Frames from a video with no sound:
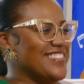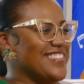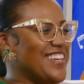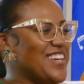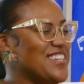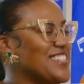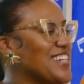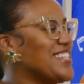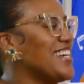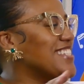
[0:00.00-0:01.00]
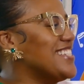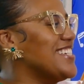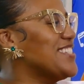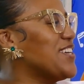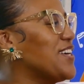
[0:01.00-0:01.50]
Yes, exciting
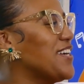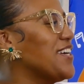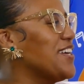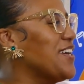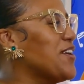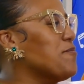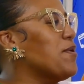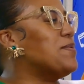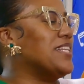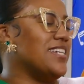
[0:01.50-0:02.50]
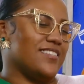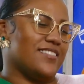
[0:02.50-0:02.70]
things are bubbling.